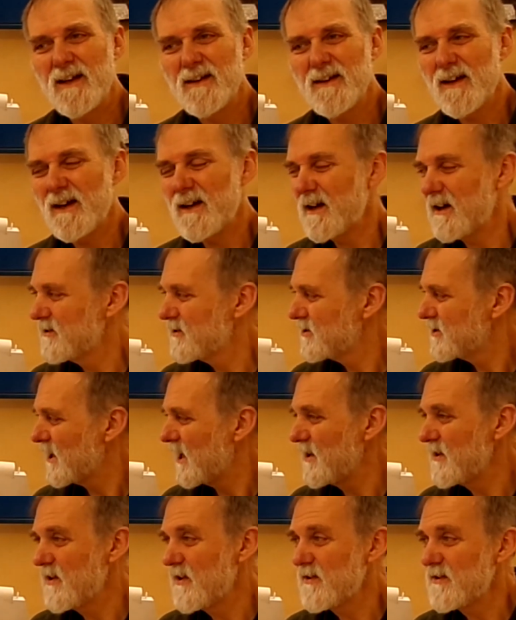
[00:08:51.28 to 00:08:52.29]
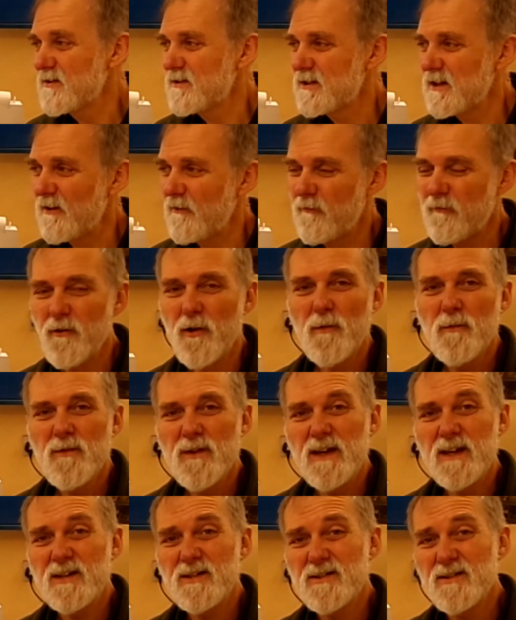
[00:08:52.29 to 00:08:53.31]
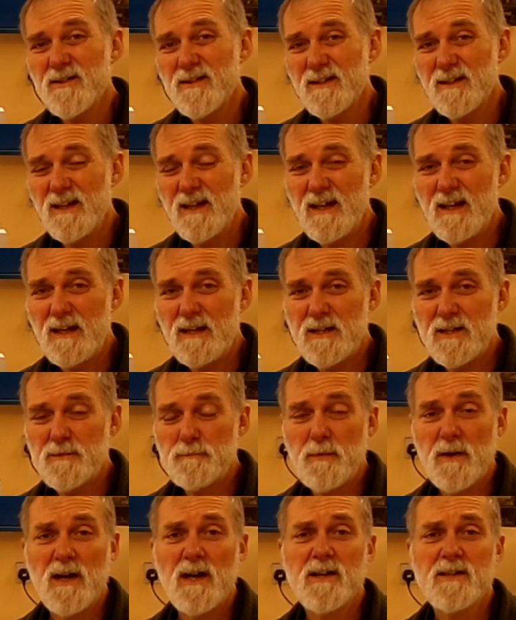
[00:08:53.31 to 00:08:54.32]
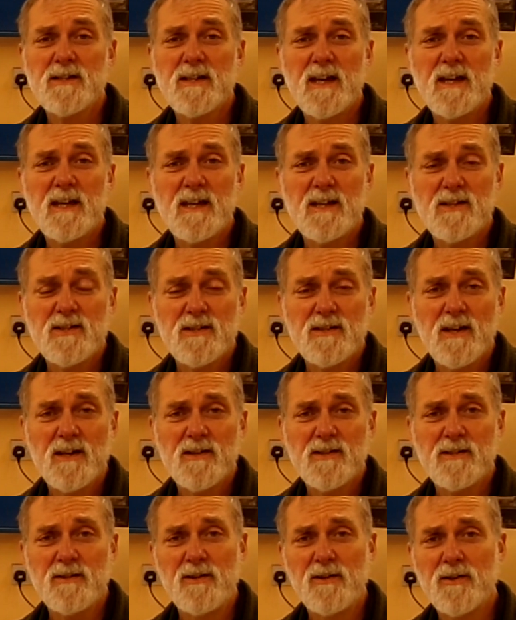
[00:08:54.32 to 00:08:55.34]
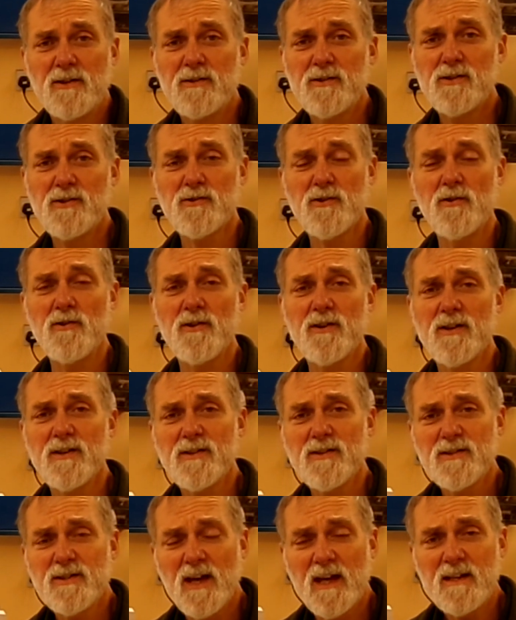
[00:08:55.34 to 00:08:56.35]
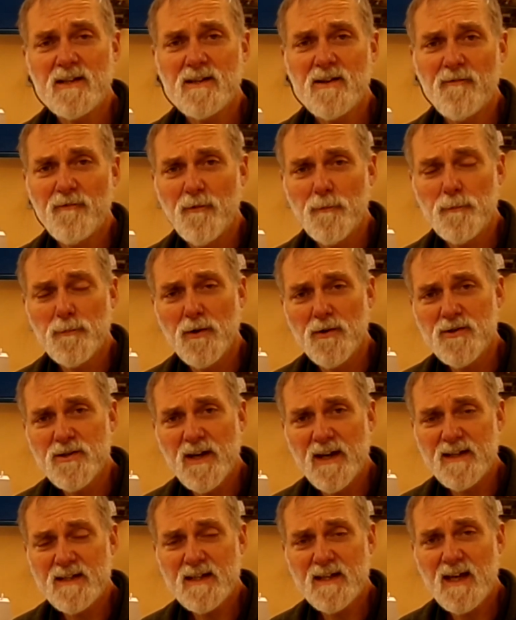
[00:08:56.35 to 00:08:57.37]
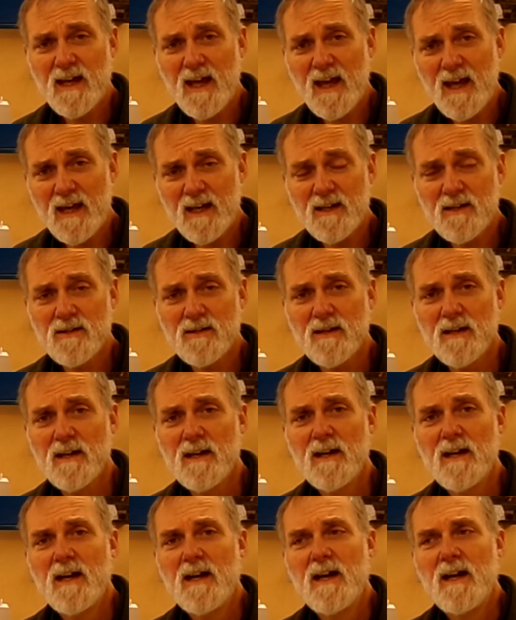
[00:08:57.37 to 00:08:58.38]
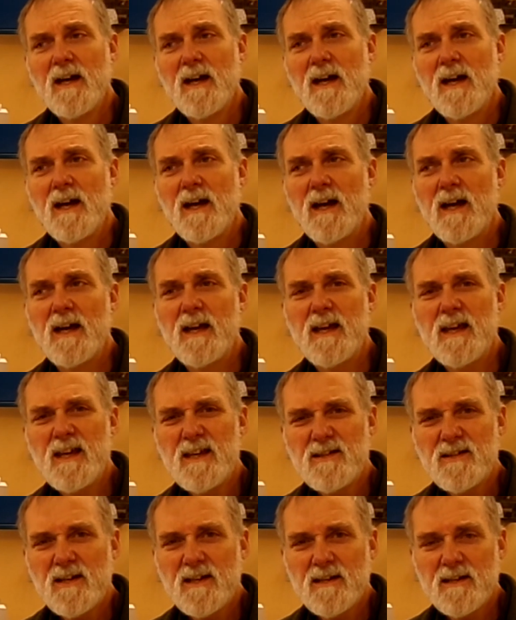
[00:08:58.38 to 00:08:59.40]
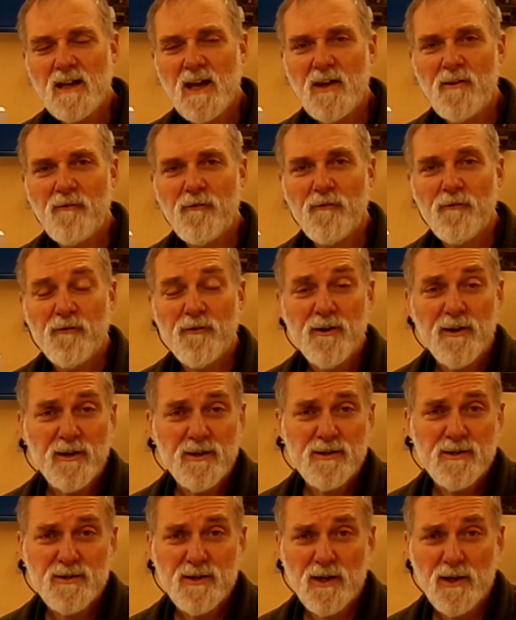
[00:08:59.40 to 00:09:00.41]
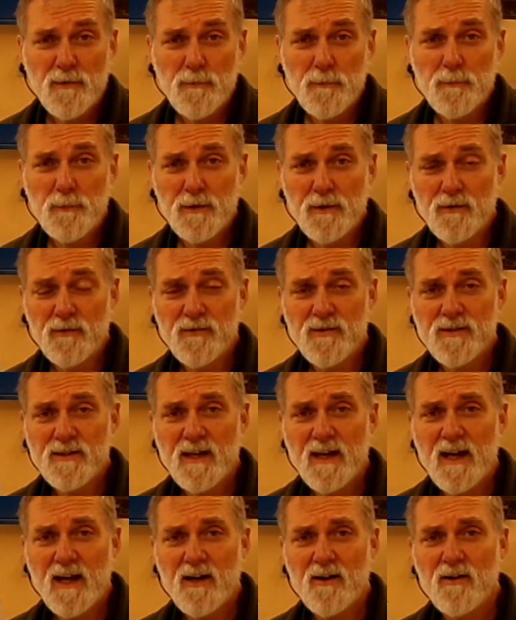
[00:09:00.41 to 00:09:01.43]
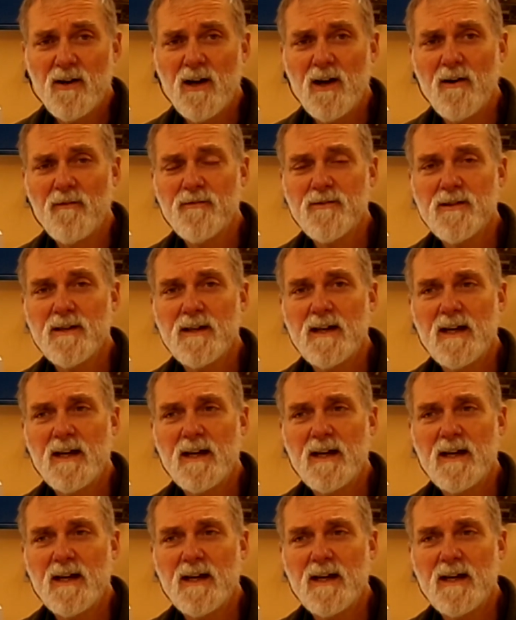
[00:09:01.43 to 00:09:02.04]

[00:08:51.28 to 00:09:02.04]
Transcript: I'd say that from this, the Spacek is still a strong contender for Project X. Is it a first-time builder's aircraft?